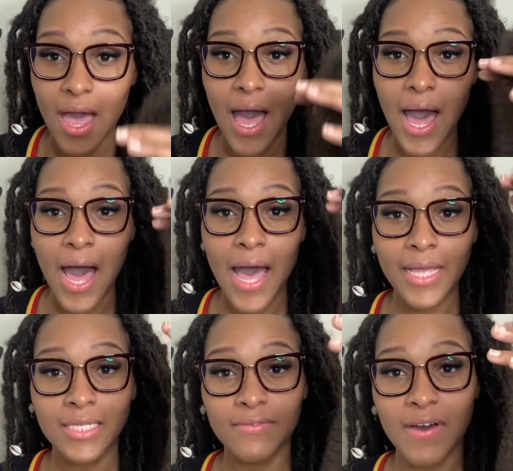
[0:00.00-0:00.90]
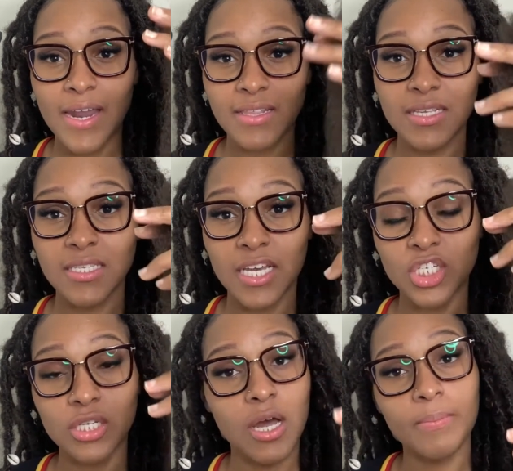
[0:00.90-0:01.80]
I divided this
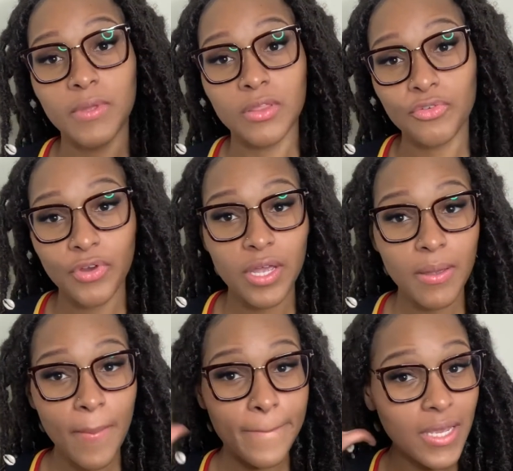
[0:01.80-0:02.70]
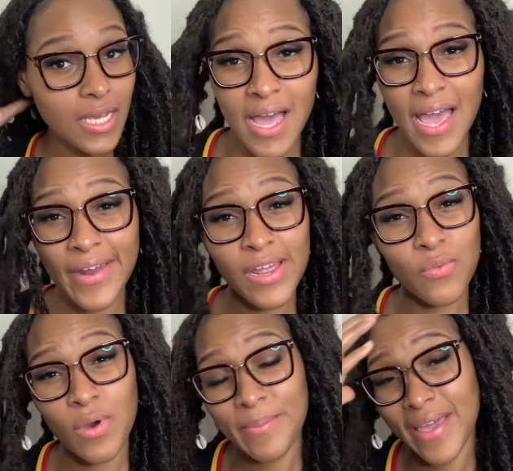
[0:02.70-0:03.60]
section up in 3 because I didn't
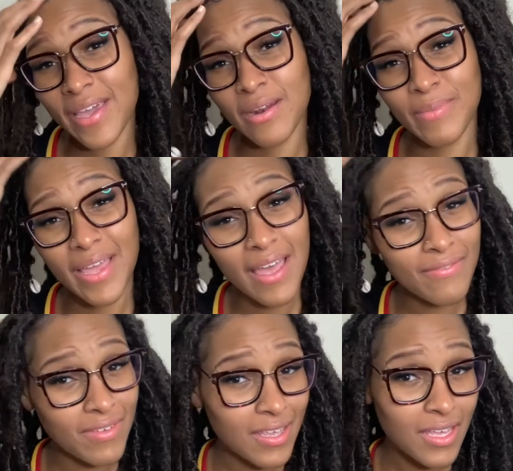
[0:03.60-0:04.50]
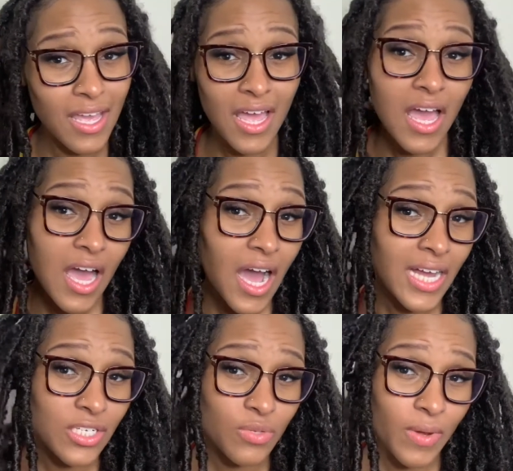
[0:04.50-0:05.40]
want my hair to be heavy. I
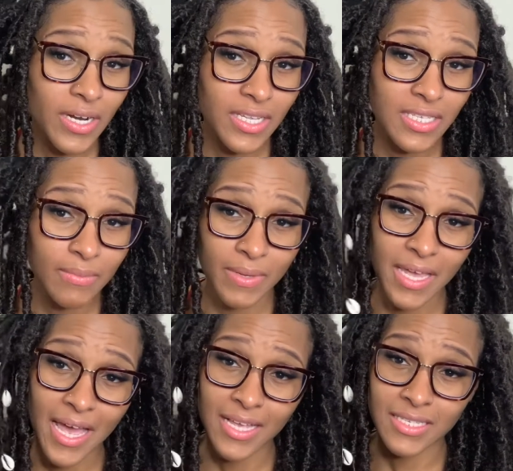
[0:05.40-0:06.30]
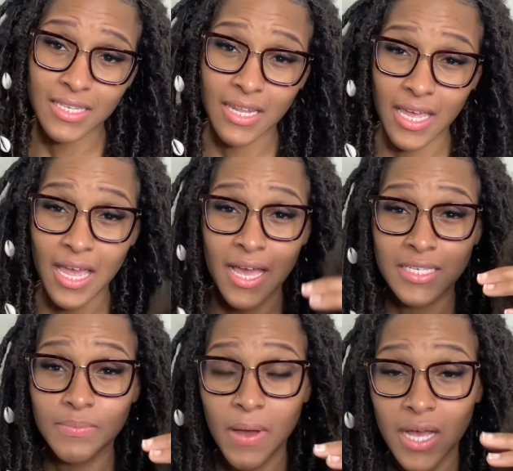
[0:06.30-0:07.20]
just wanted it to be as light
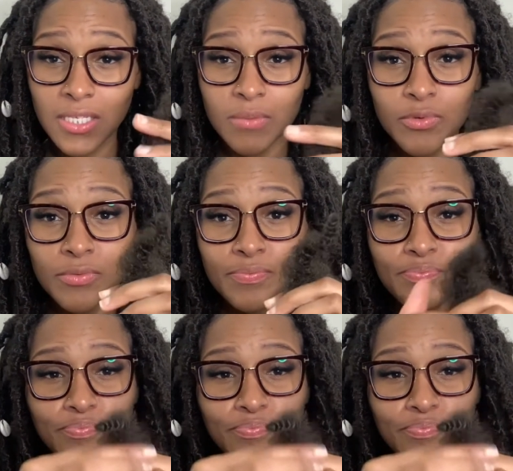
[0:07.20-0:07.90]
as possible.